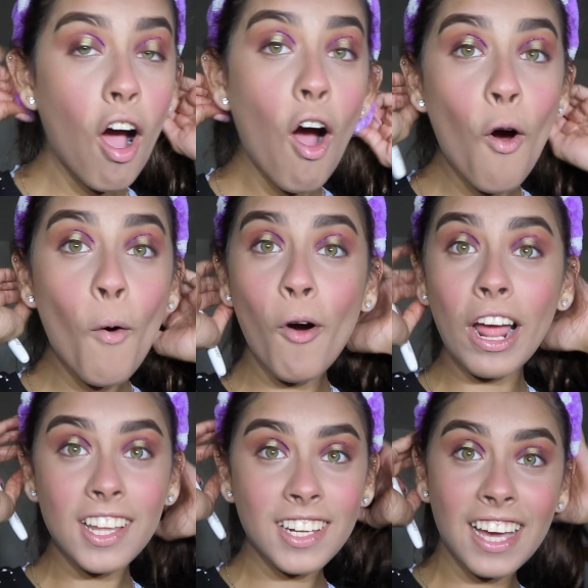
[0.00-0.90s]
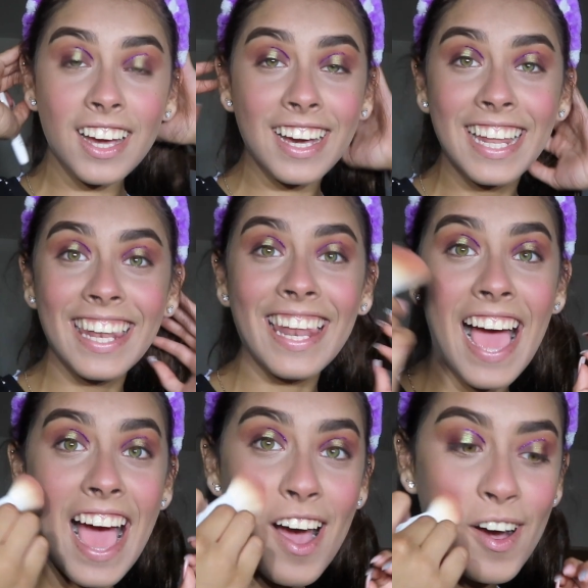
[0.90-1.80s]
Oh, I look like a
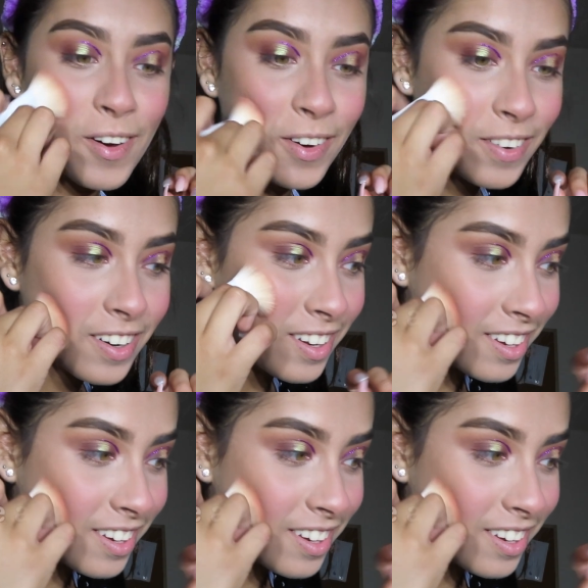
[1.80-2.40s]
clown.